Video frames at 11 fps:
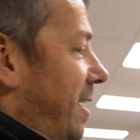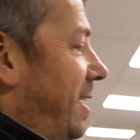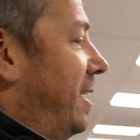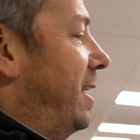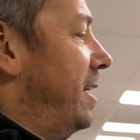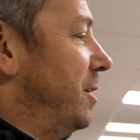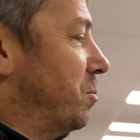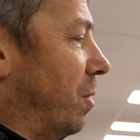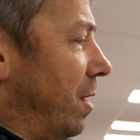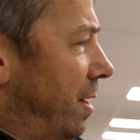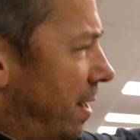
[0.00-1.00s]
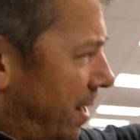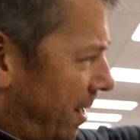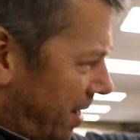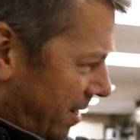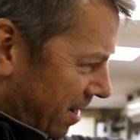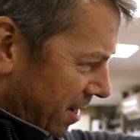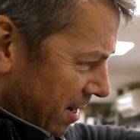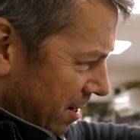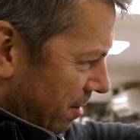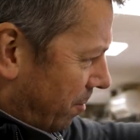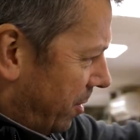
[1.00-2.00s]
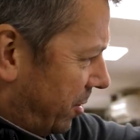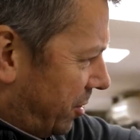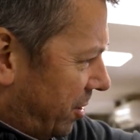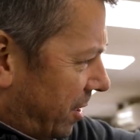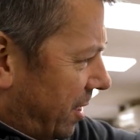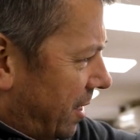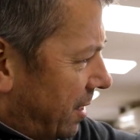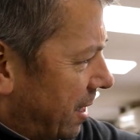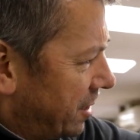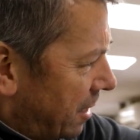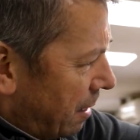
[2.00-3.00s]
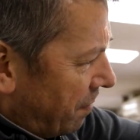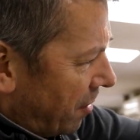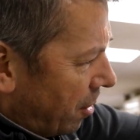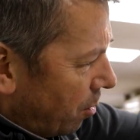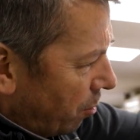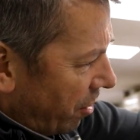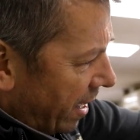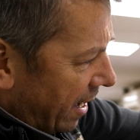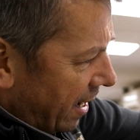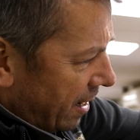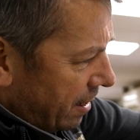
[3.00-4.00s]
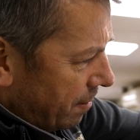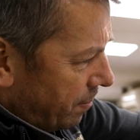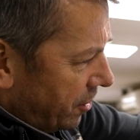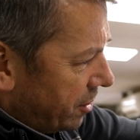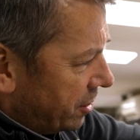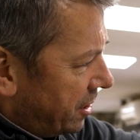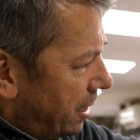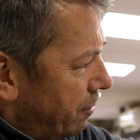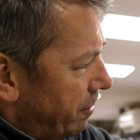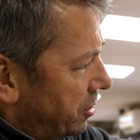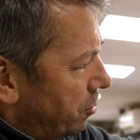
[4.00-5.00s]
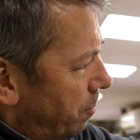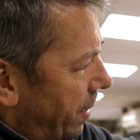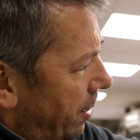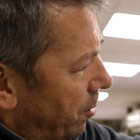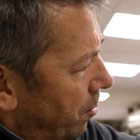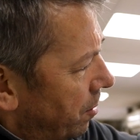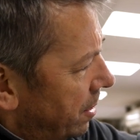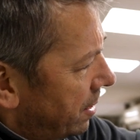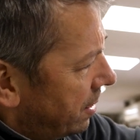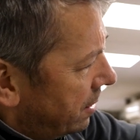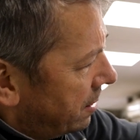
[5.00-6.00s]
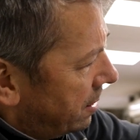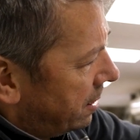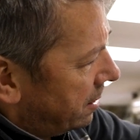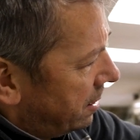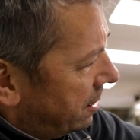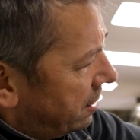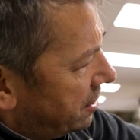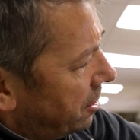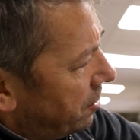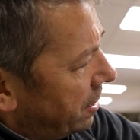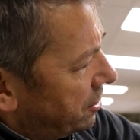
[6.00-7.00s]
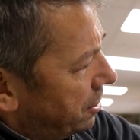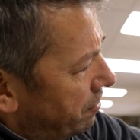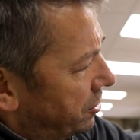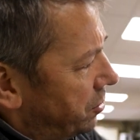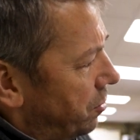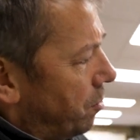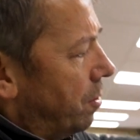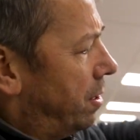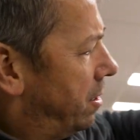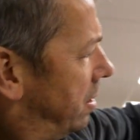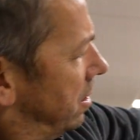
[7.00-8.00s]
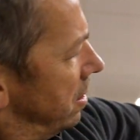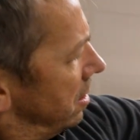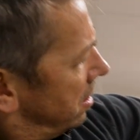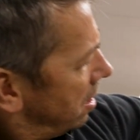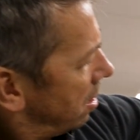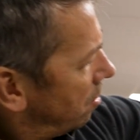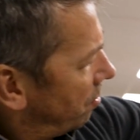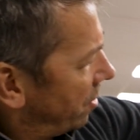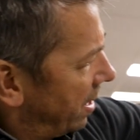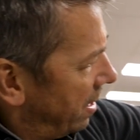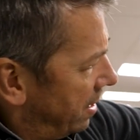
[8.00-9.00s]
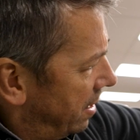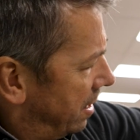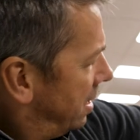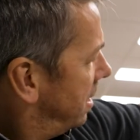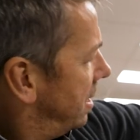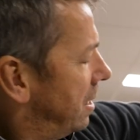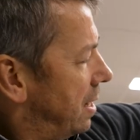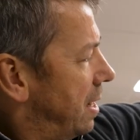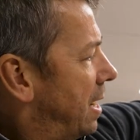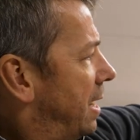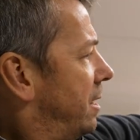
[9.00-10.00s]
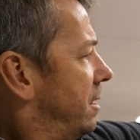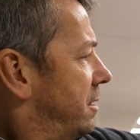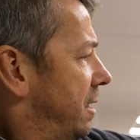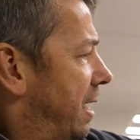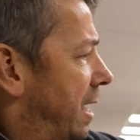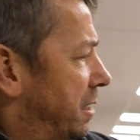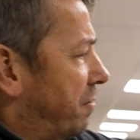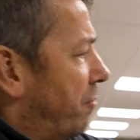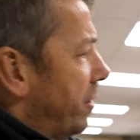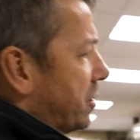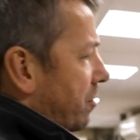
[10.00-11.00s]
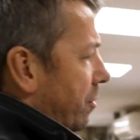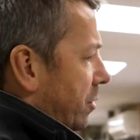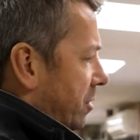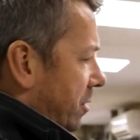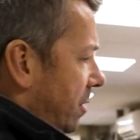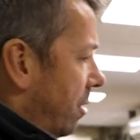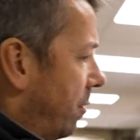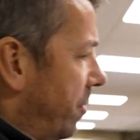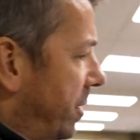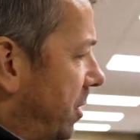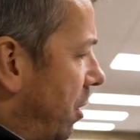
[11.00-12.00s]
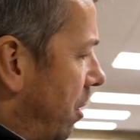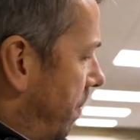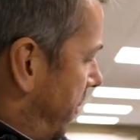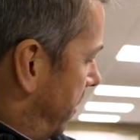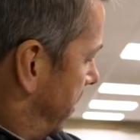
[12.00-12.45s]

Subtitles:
And here's one which doesn't have the hole there, but you can see the original panel still has the original hole there. And it has 3 screws along the top.